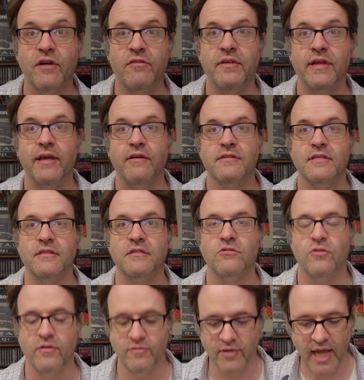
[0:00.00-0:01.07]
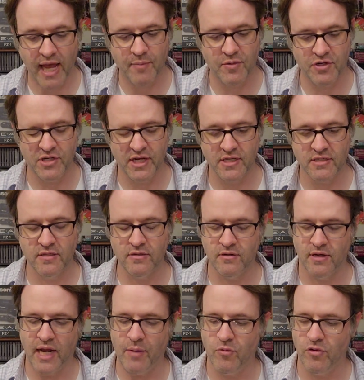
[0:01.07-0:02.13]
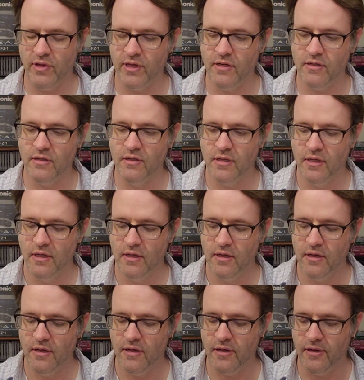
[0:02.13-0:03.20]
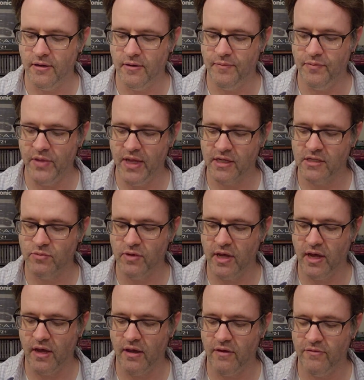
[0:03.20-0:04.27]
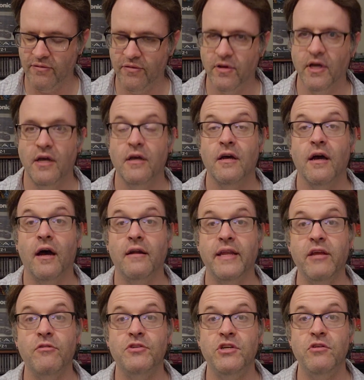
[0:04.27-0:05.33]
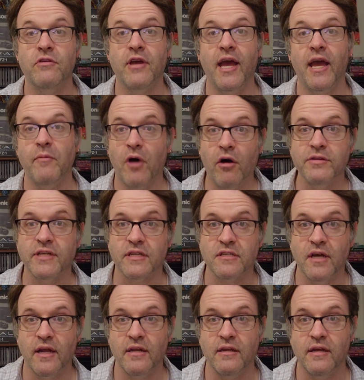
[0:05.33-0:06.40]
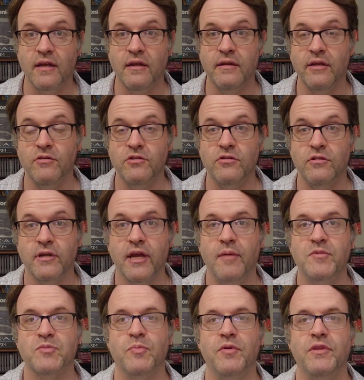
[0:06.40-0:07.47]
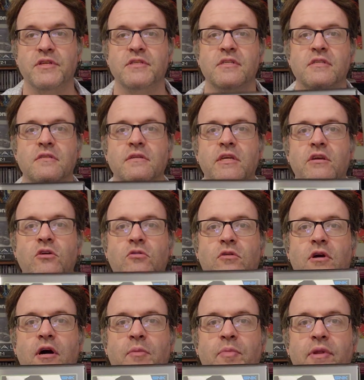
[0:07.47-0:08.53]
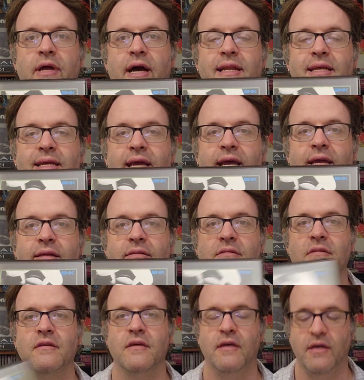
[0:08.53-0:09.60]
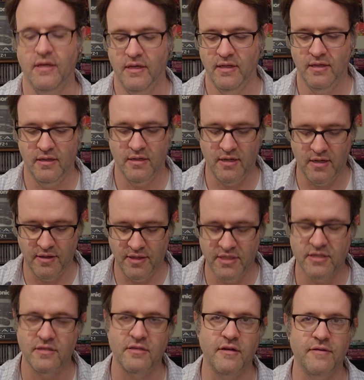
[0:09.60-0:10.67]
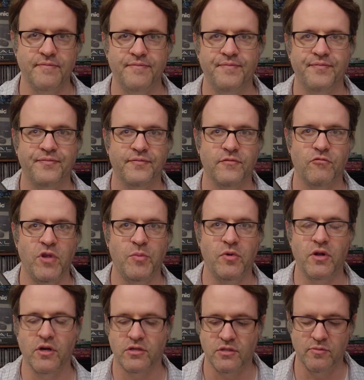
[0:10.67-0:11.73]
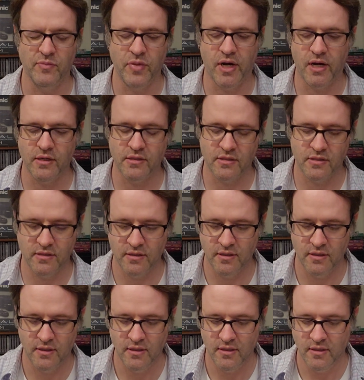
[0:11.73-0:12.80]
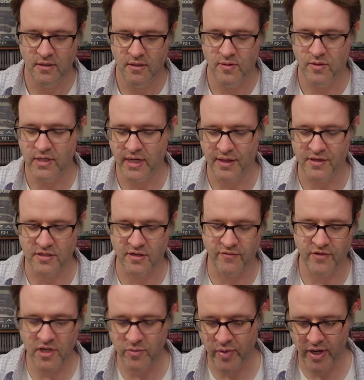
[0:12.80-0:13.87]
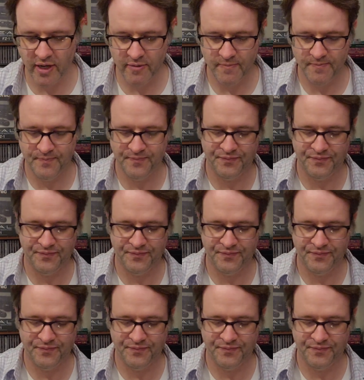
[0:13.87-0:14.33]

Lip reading: Everything else is sort of game adjacent or game related. Next we have a Neo Geo game. Always exciting to get Neo Geo games, but this is Neo Cup 98. This is a reproduction box. I got this off eBay.